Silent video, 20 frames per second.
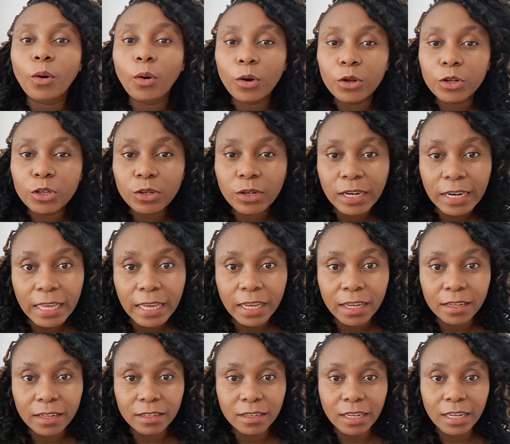on your
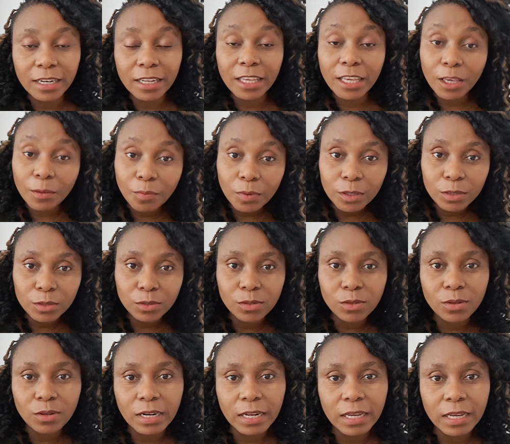lane and keeping to
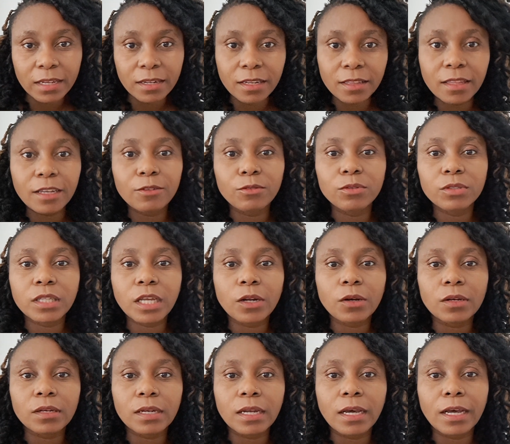your lane, and then you
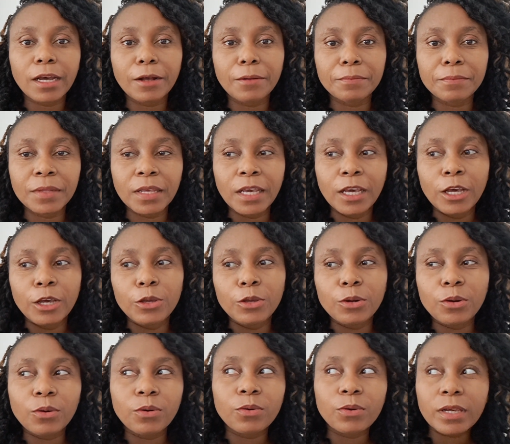start
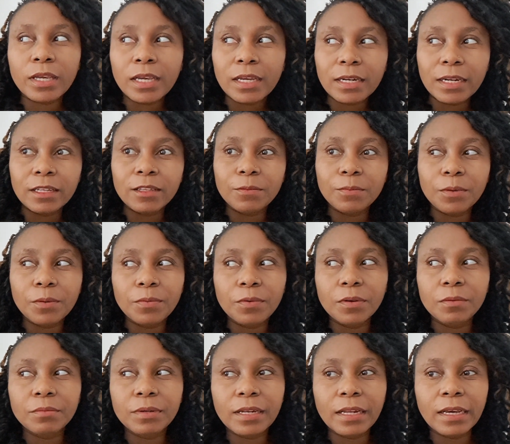you know, looking at other people
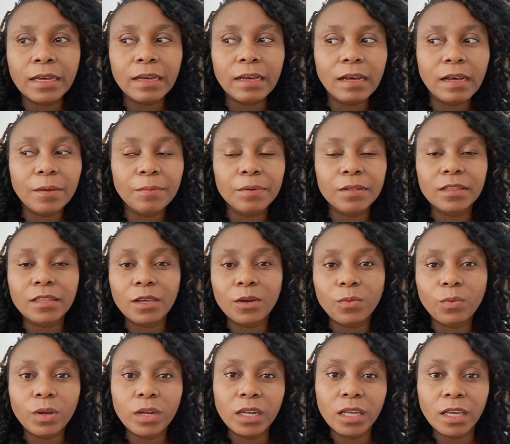and be like, ah, but they're
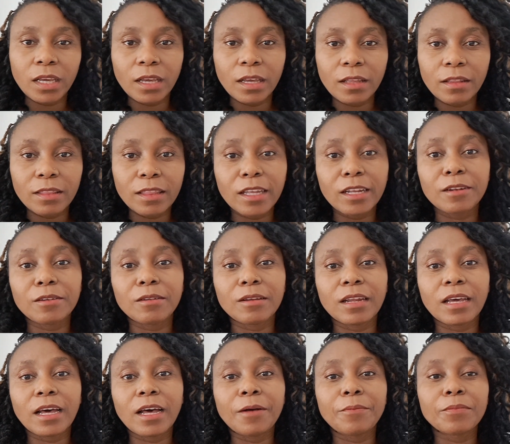winning then
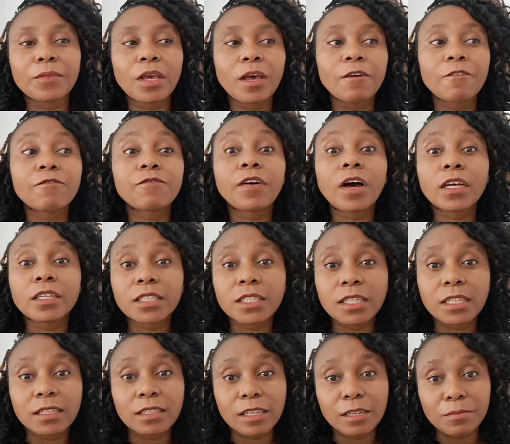
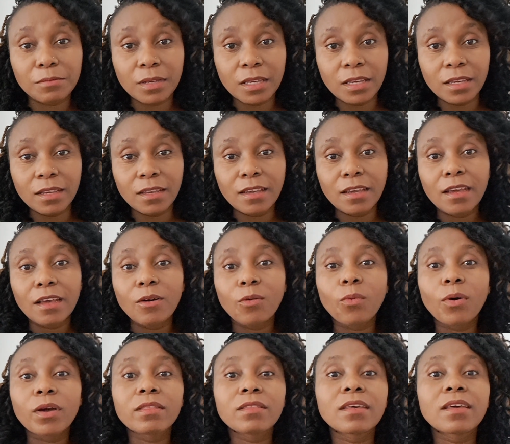faster than me.
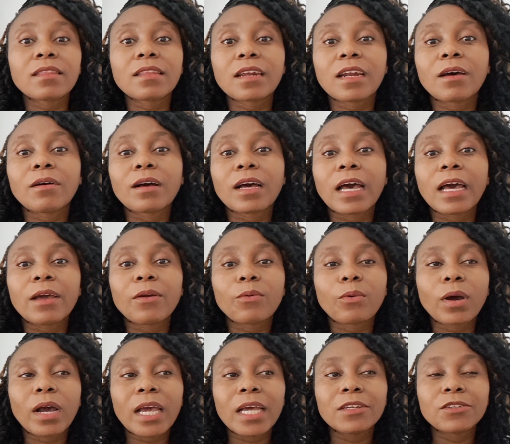One thing that I
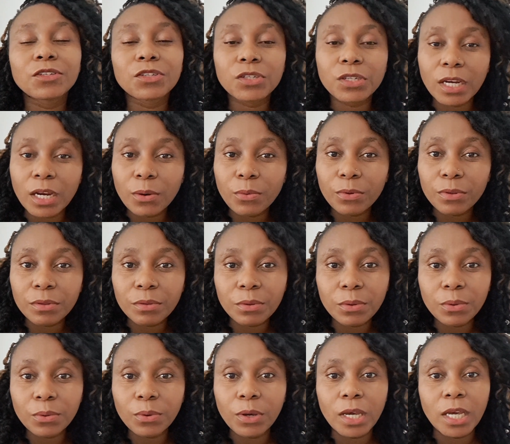can share with
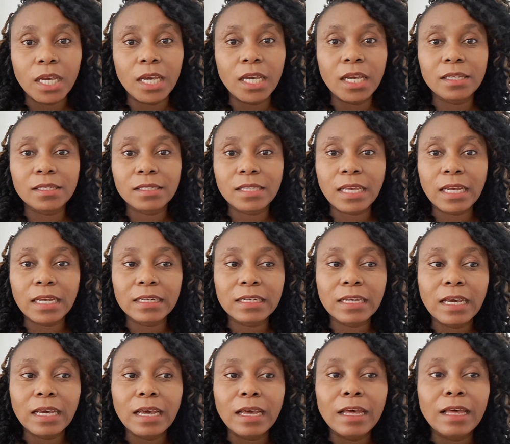you is that